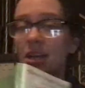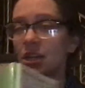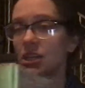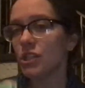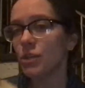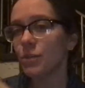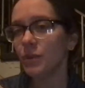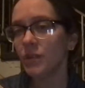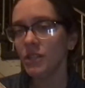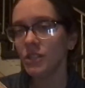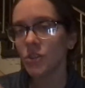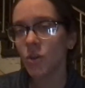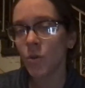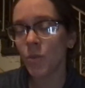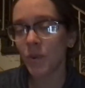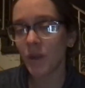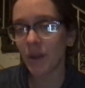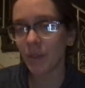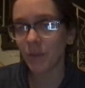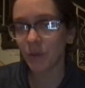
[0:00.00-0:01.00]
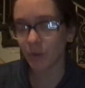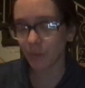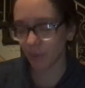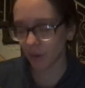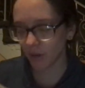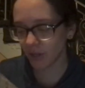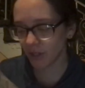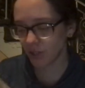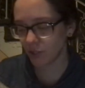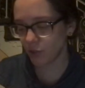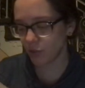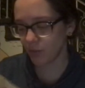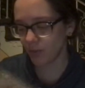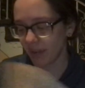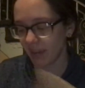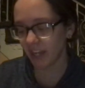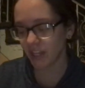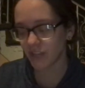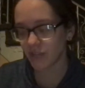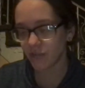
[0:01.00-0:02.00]
So please open up your book to
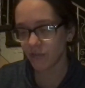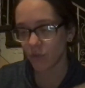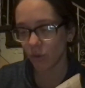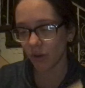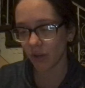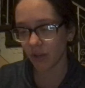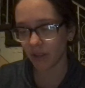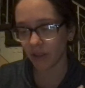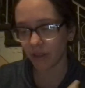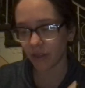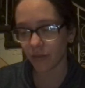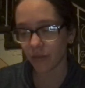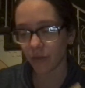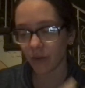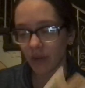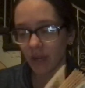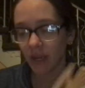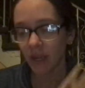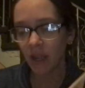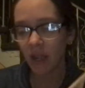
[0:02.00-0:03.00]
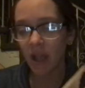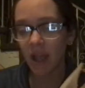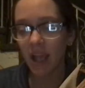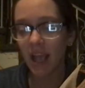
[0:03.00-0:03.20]
page 43,